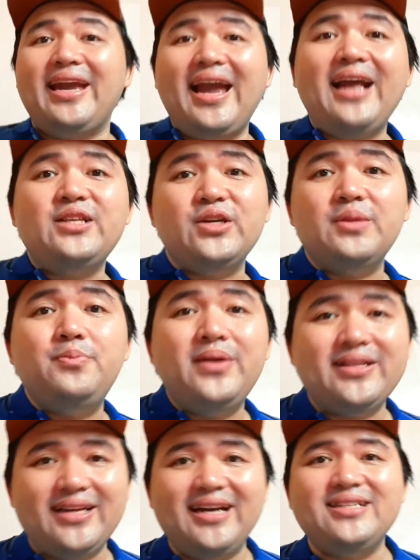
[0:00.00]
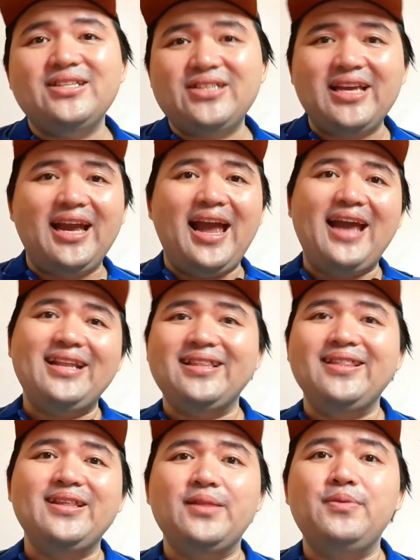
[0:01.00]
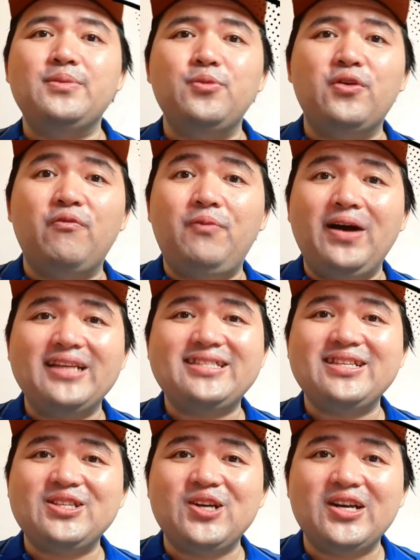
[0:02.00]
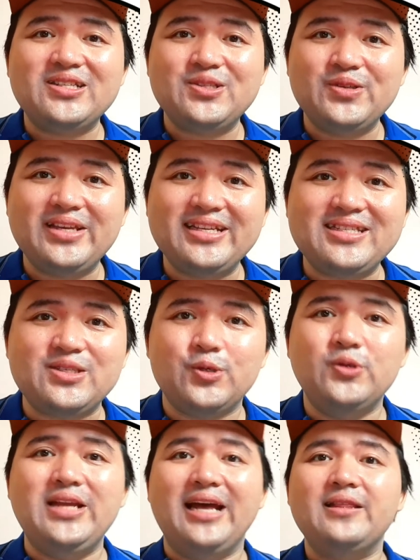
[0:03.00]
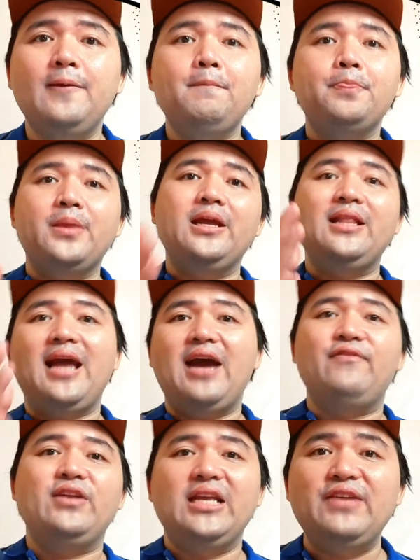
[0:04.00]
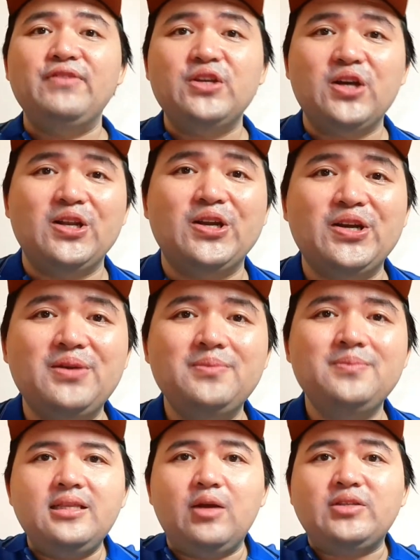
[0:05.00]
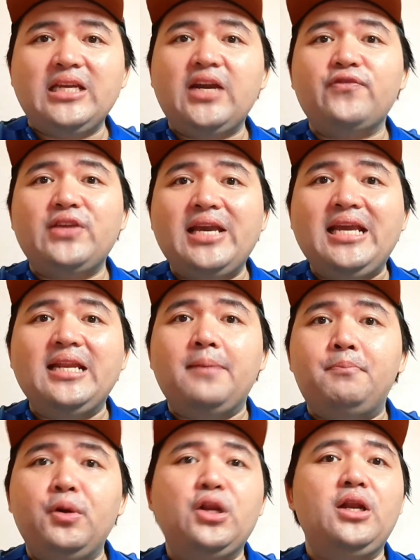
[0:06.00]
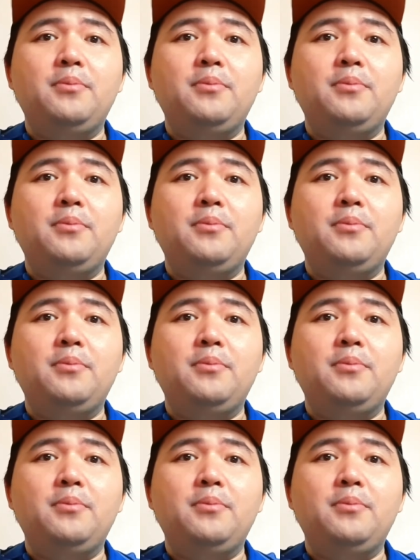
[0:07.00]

I had to admit I just added a little bit more pasta sauce to this so that it'll have an even color. Now take off the heat and put in a